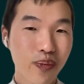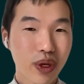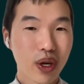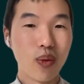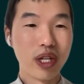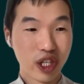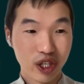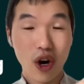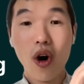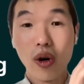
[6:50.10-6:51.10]
which is
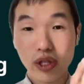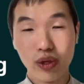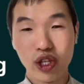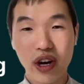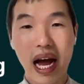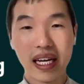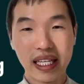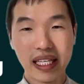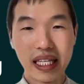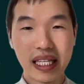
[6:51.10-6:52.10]
also
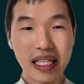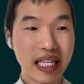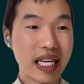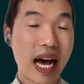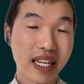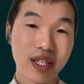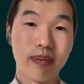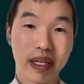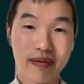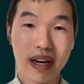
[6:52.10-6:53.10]
tracking the
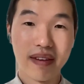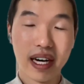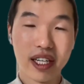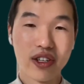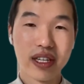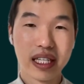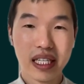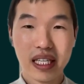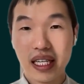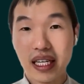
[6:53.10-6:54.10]
S&P 500,
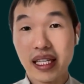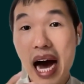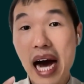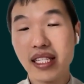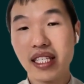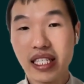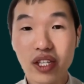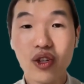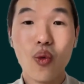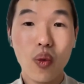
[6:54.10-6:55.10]
that
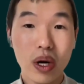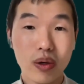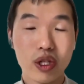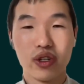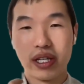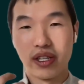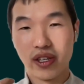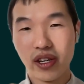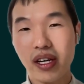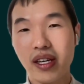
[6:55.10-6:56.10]
still will
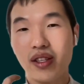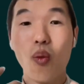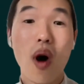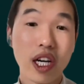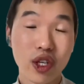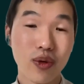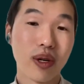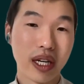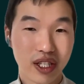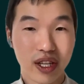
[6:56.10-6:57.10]
trigger the wash rule
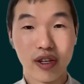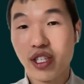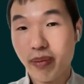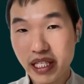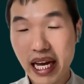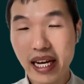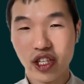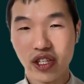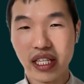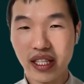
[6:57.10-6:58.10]
because they're
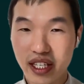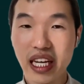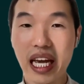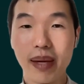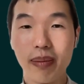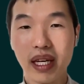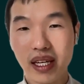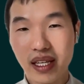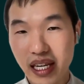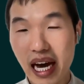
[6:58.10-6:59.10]
substantially the same
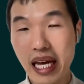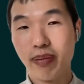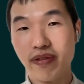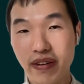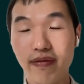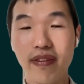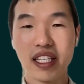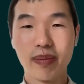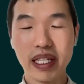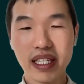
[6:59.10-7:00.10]
type of
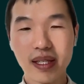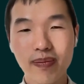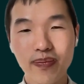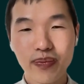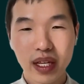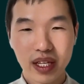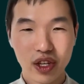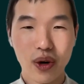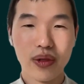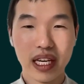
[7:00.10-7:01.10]
investment.
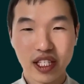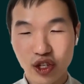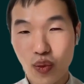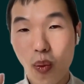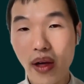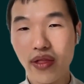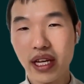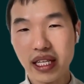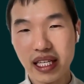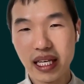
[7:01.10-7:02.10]
So that's just one
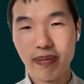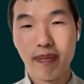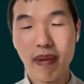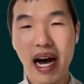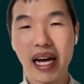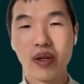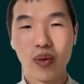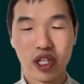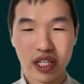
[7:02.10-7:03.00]
thing to keep in mind, which